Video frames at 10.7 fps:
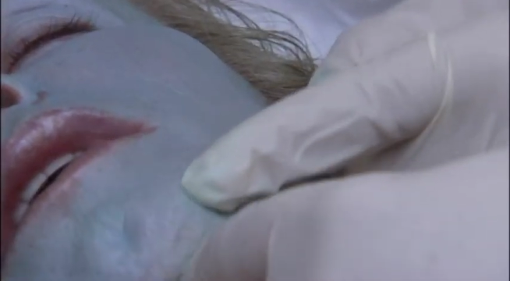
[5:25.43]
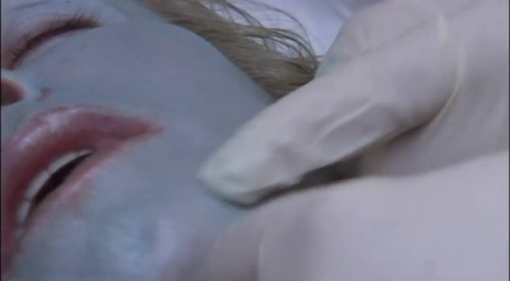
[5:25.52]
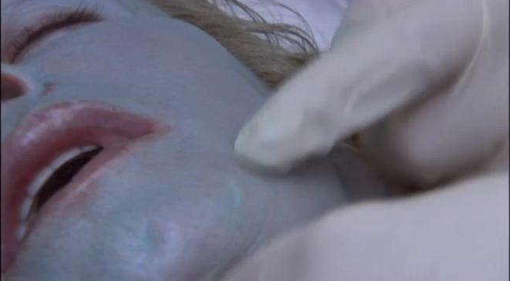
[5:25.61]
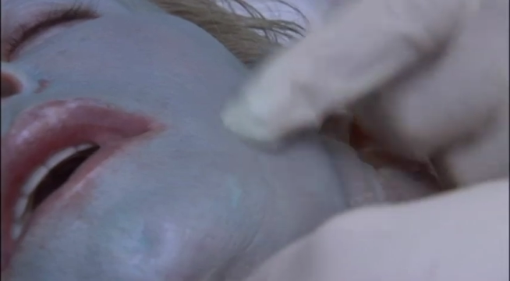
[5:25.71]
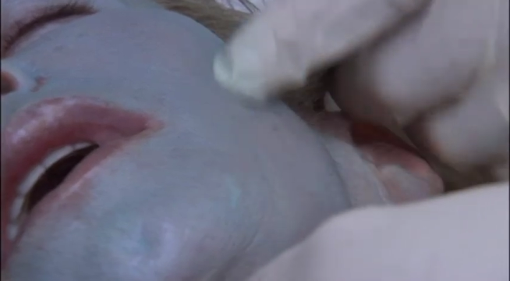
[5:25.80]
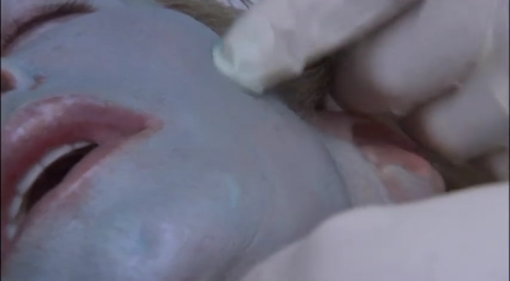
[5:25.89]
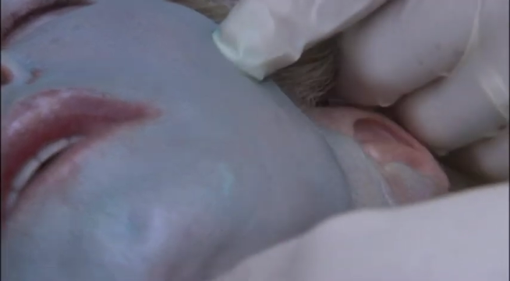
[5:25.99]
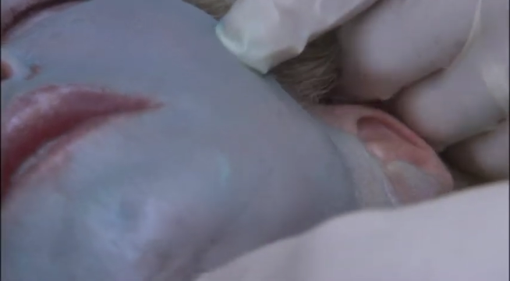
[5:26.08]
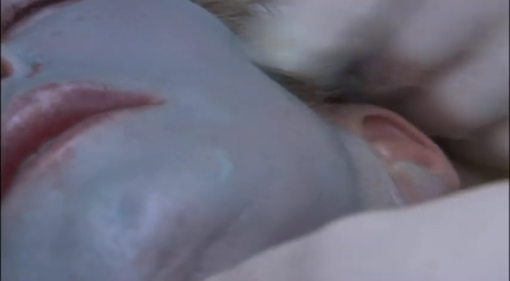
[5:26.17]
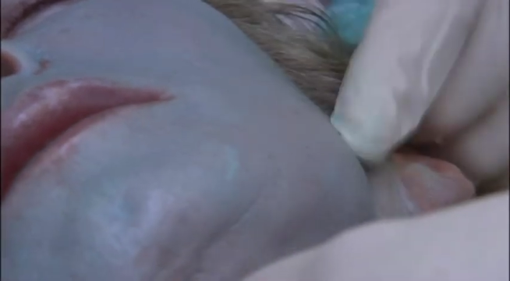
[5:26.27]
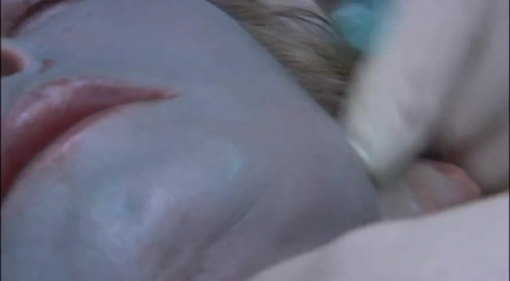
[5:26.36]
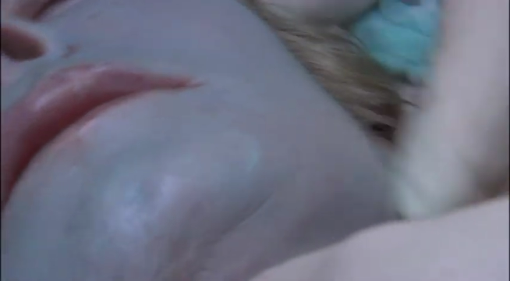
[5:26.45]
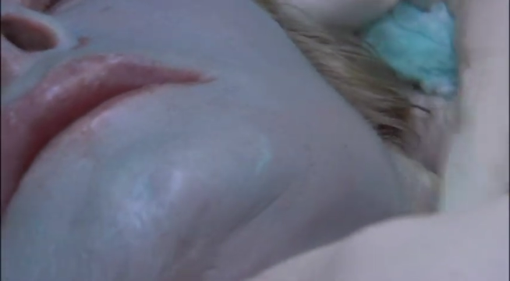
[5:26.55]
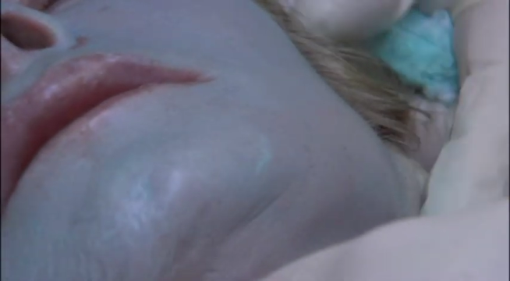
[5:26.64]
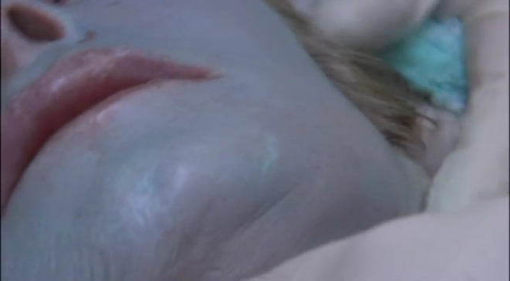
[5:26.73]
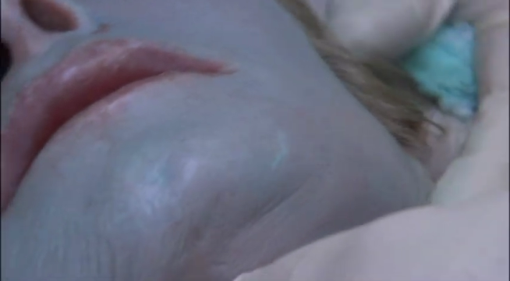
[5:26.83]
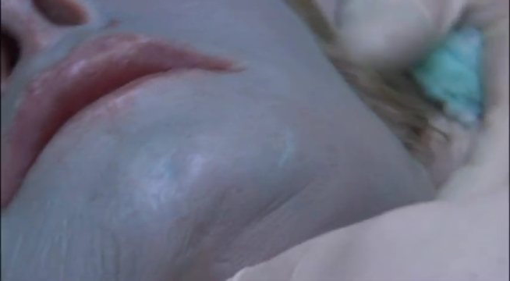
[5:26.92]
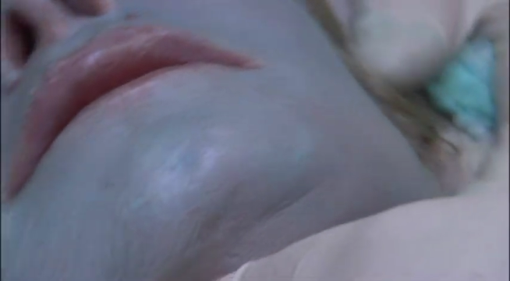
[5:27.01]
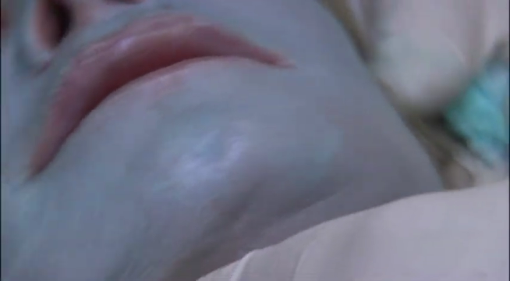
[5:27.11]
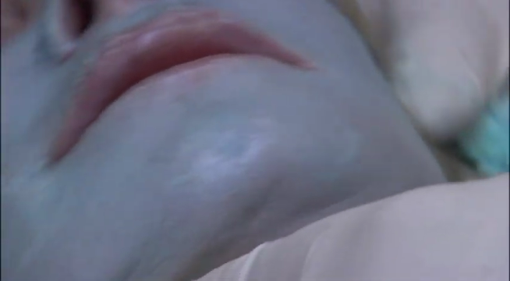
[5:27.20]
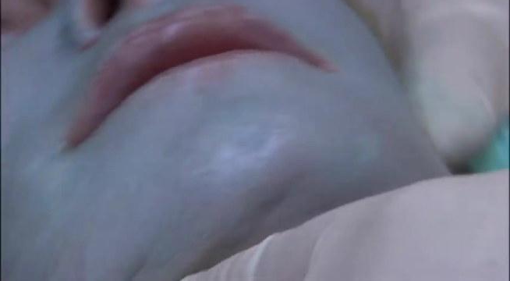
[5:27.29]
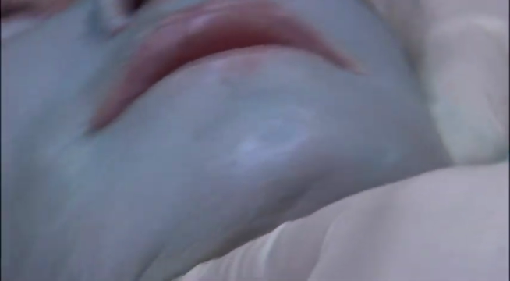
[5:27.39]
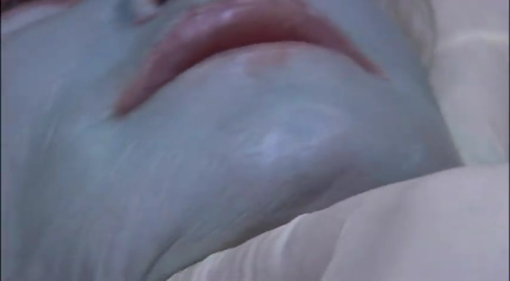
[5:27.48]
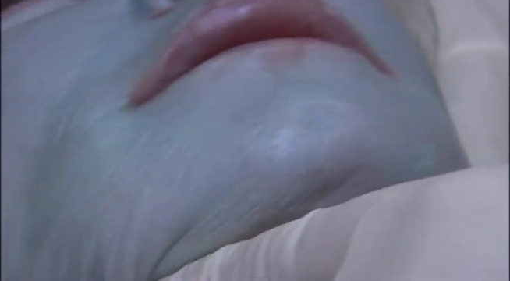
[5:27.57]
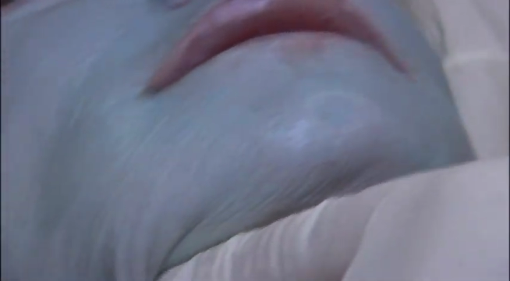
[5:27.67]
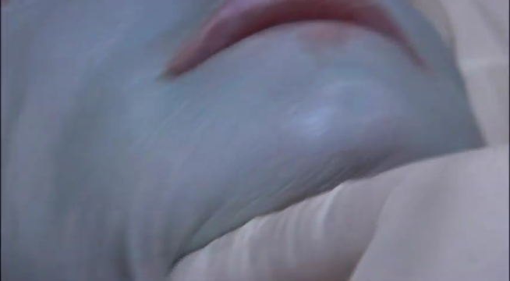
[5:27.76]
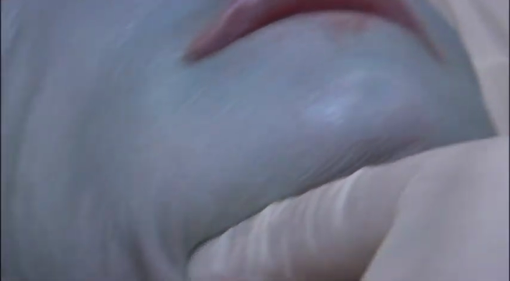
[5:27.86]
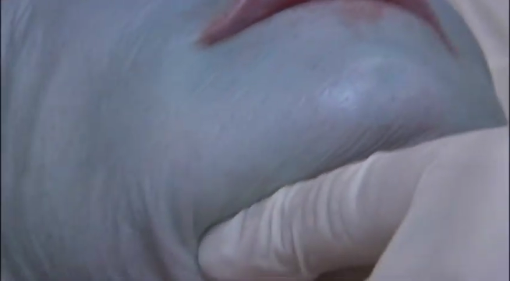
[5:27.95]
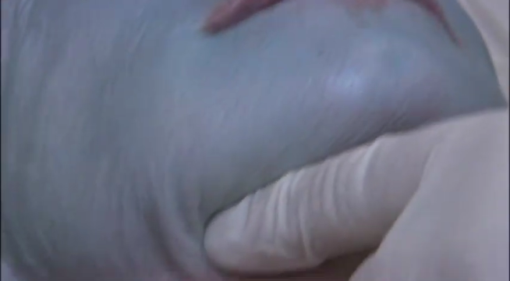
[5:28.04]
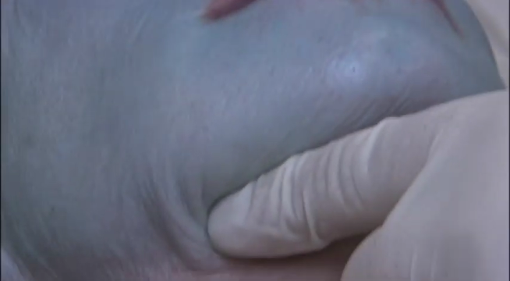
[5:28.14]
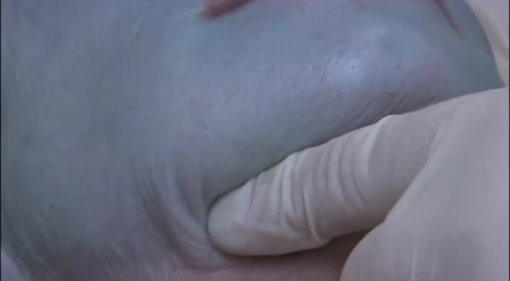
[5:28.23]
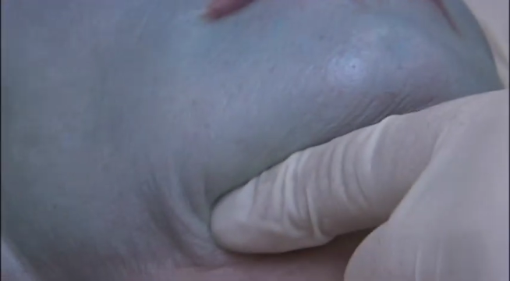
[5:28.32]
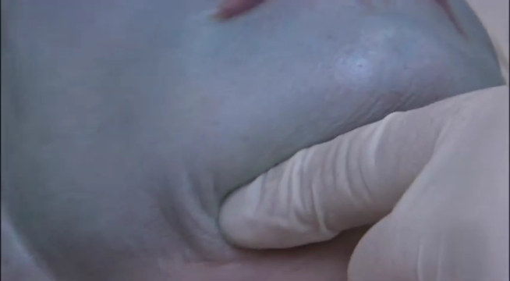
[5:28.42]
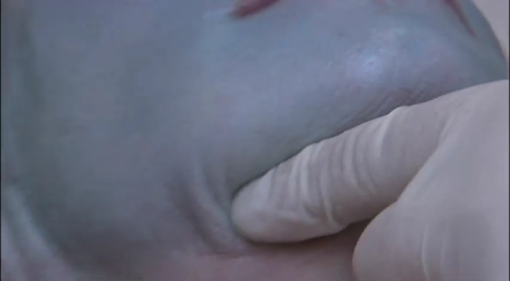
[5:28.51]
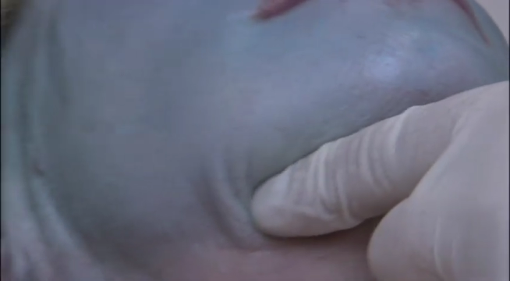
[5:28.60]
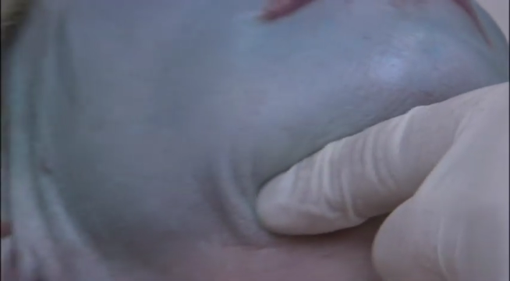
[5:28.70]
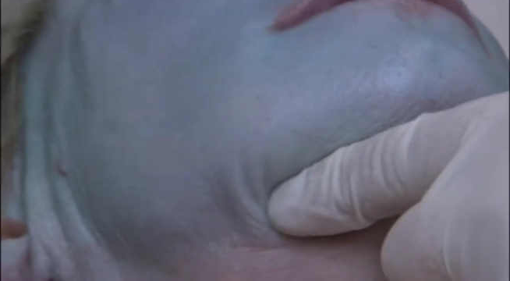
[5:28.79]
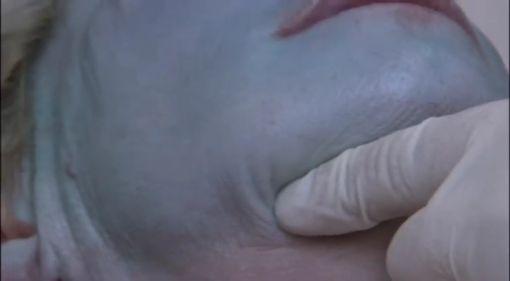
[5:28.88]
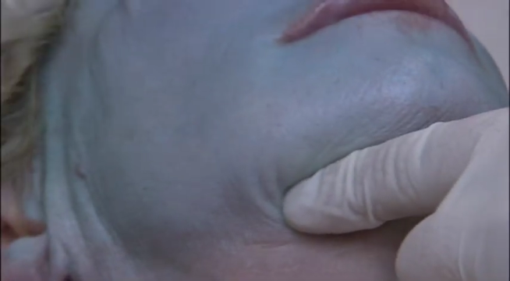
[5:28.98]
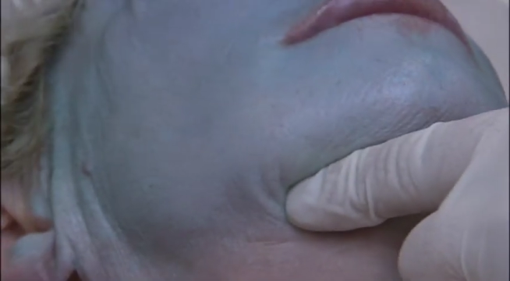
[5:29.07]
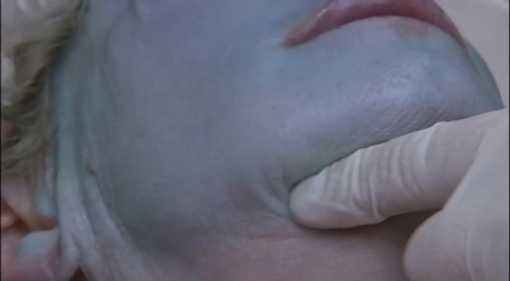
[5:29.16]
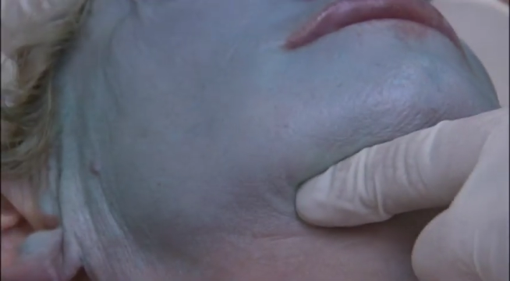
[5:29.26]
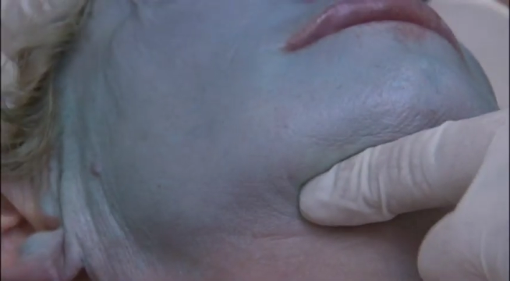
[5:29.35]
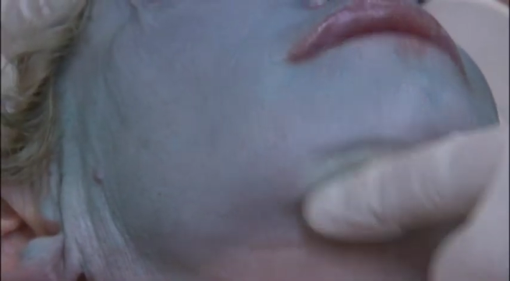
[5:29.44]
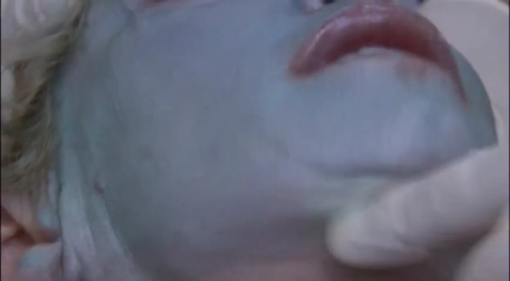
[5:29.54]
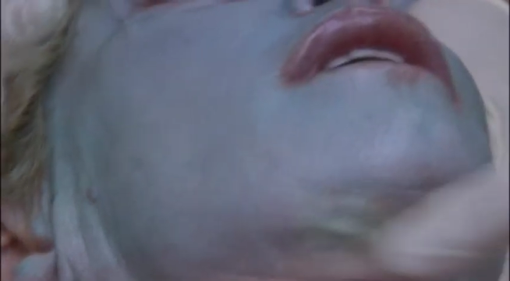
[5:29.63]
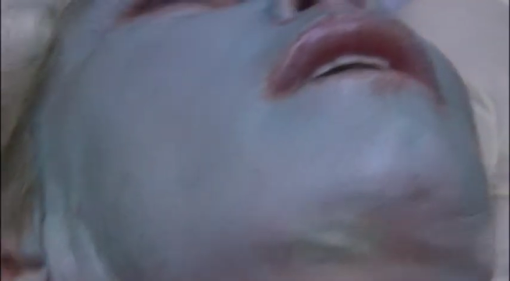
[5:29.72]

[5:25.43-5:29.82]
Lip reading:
(no speaker visible)